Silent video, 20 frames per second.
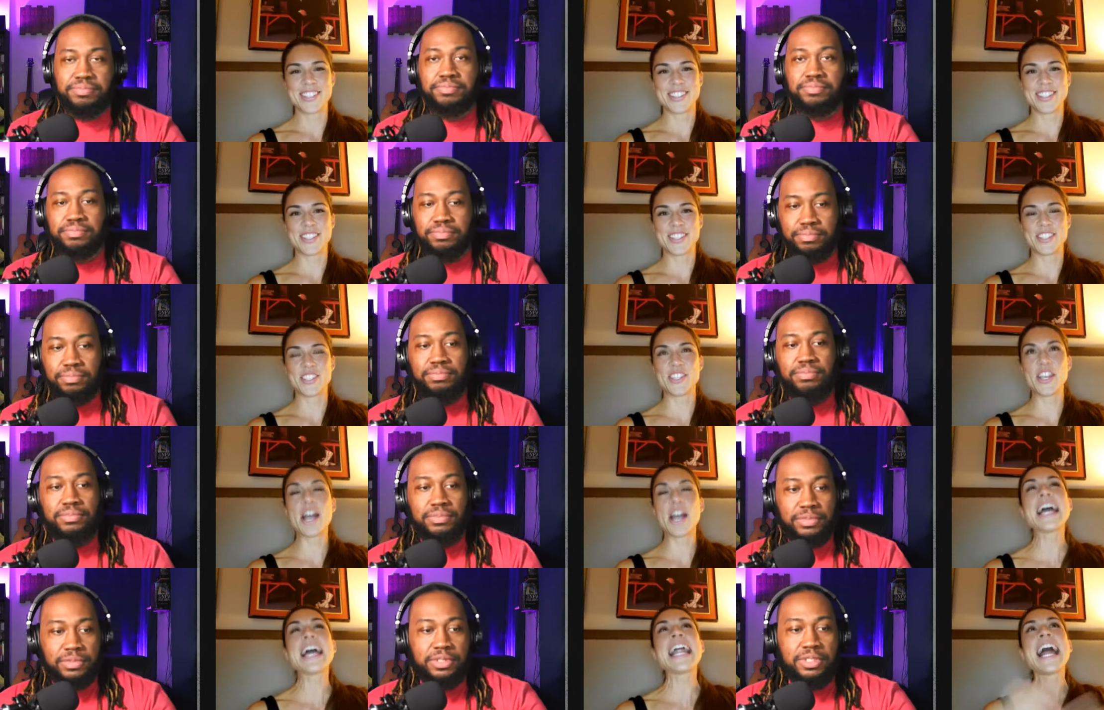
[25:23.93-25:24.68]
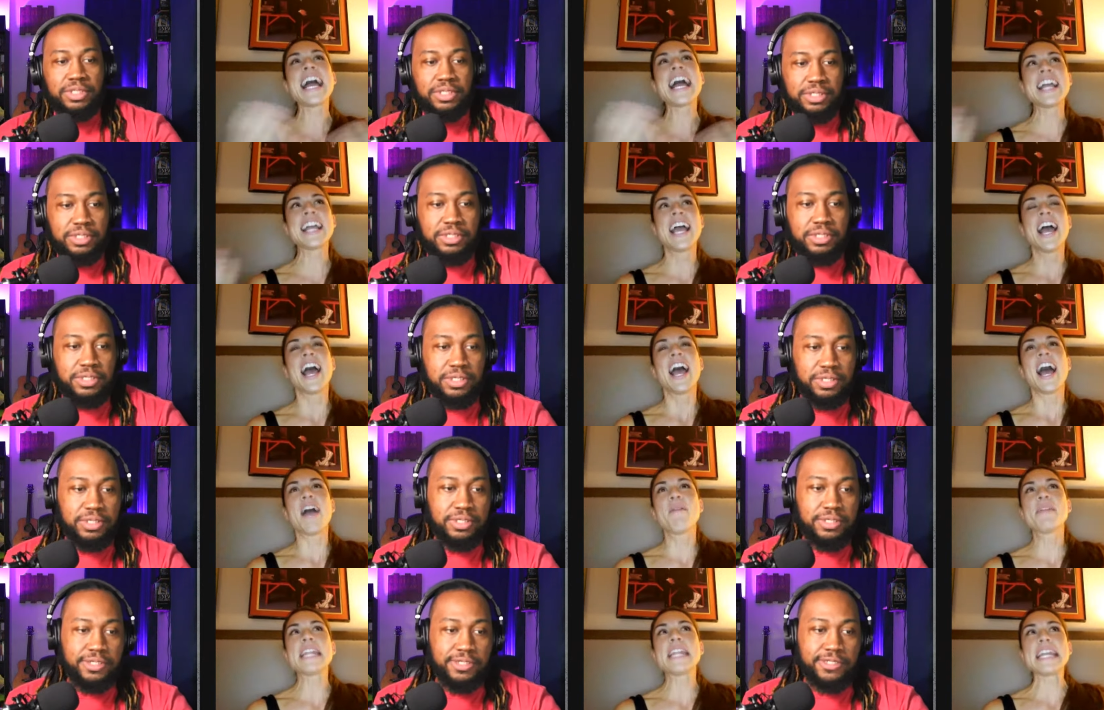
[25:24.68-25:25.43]
Speaker 1: She, I,
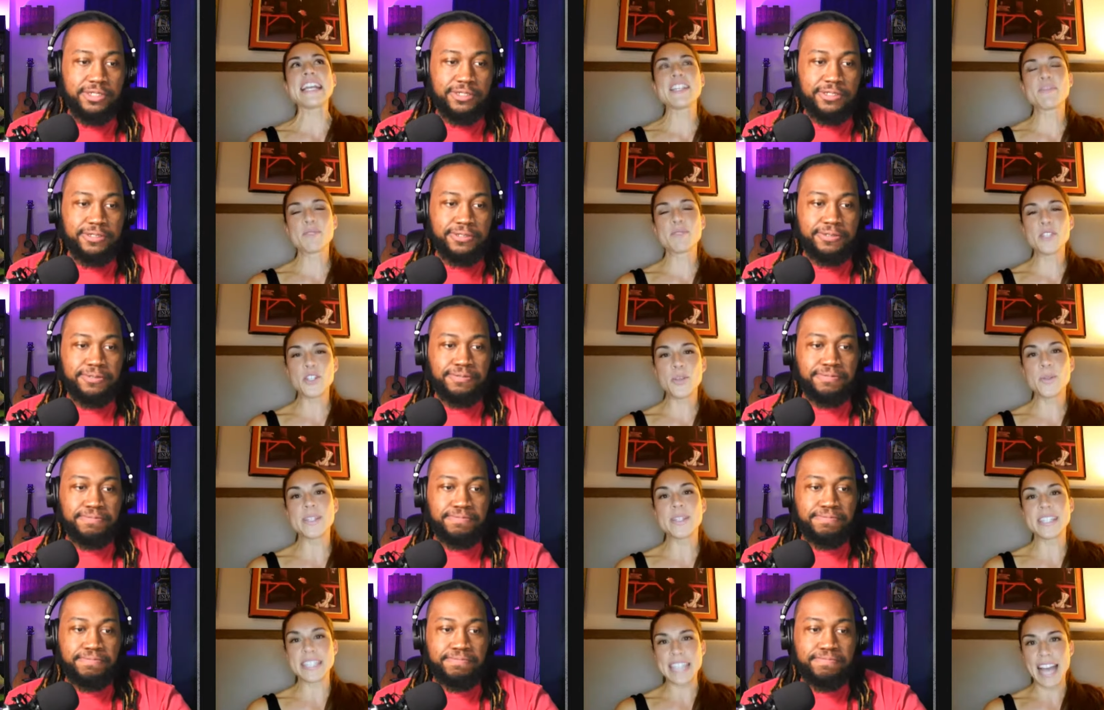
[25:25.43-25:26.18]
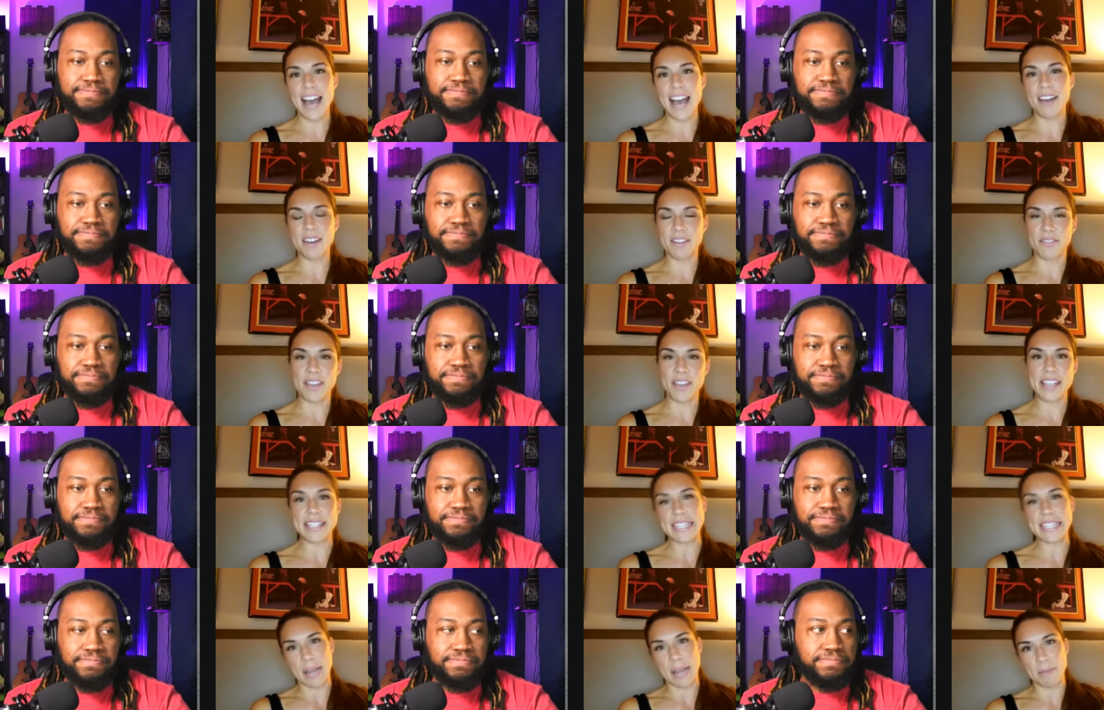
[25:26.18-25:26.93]
I mean, I guess when she was in town, I
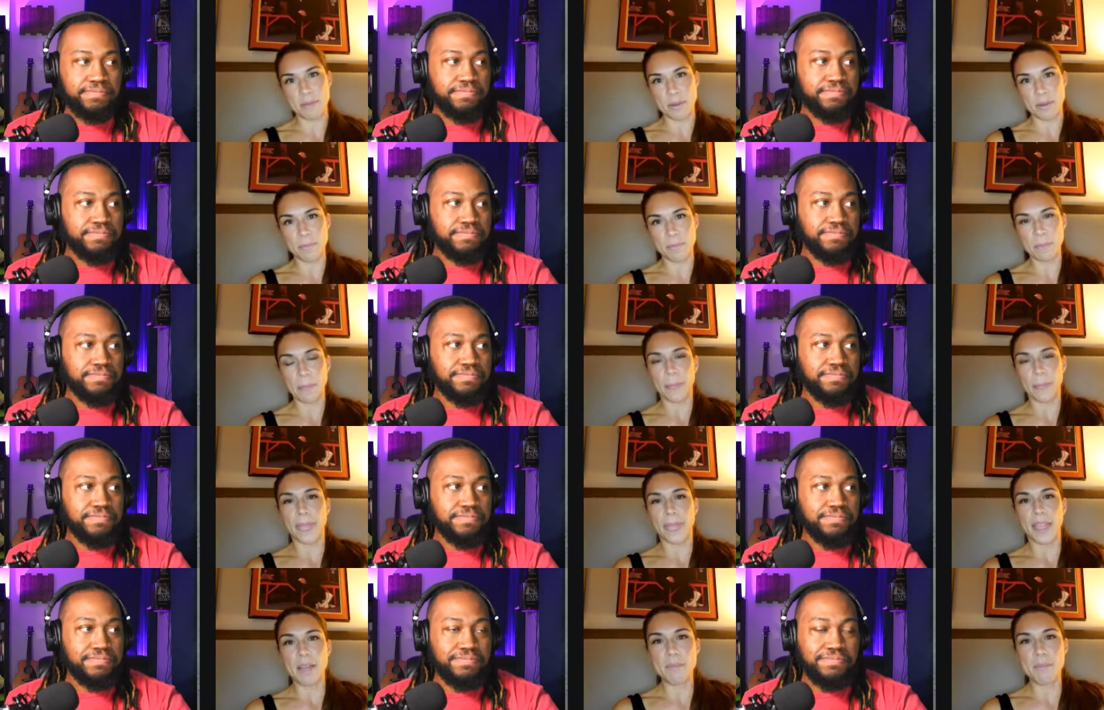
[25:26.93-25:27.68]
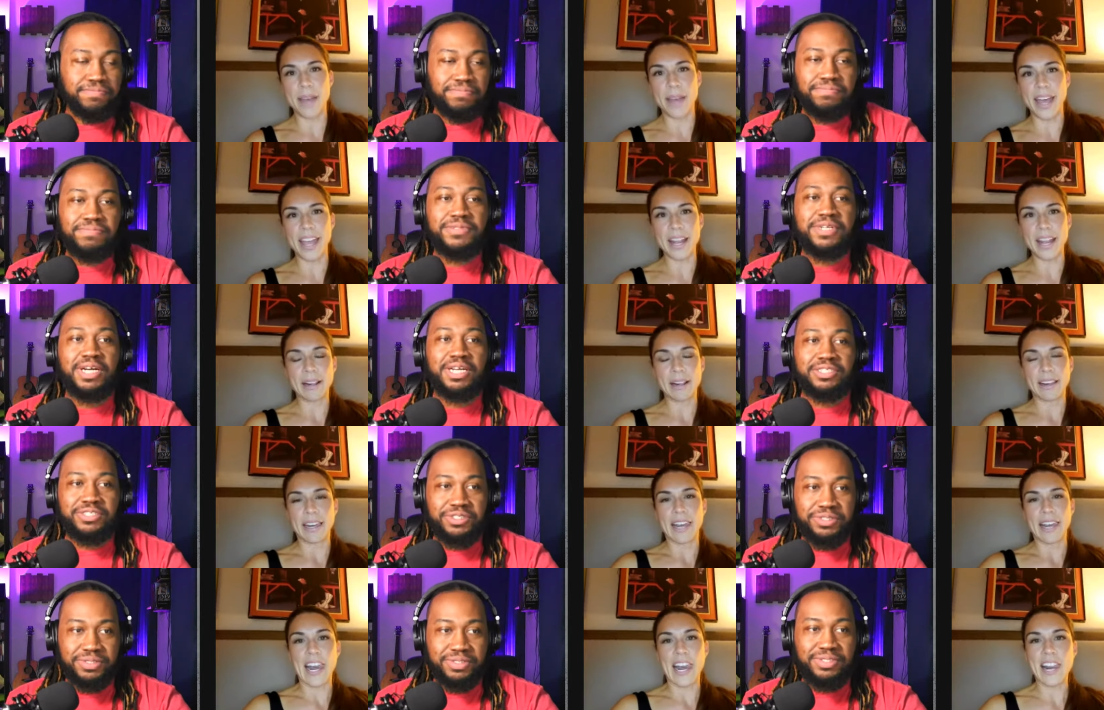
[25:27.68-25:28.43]
Facetimed him, but gotcha.
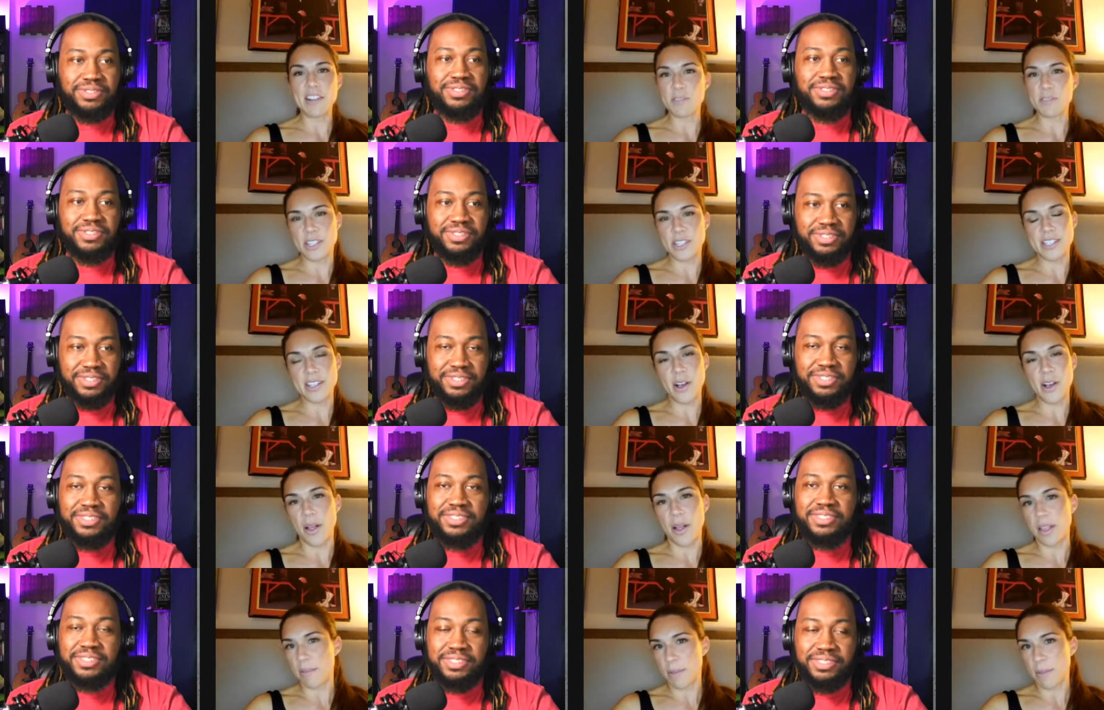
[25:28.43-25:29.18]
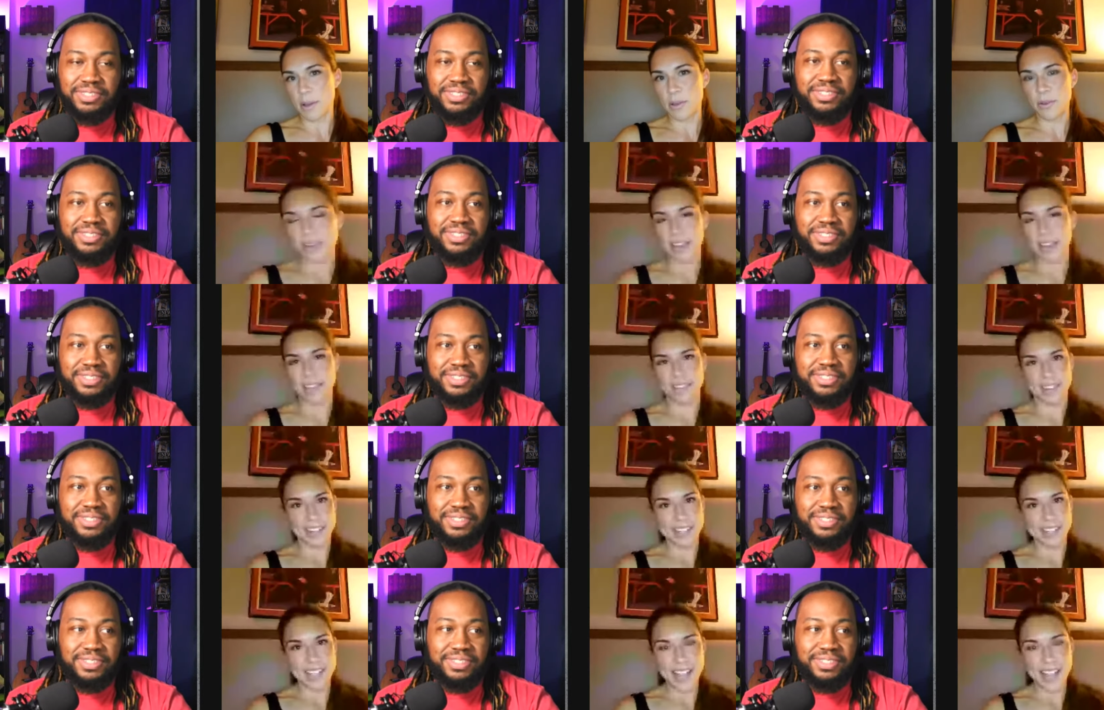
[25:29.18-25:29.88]
I don't just call up Uncle Kevin and say,